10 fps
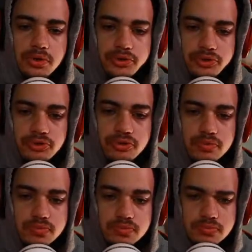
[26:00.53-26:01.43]
Yeah, yeah.
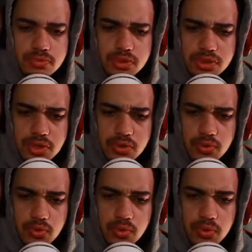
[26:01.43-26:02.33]
What's up?
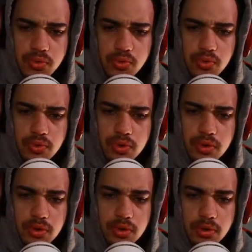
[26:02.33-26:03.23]
Ooh, ooh.
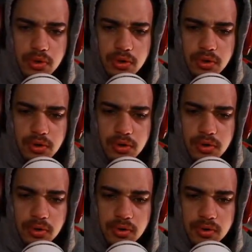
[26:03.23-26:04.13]
Oh.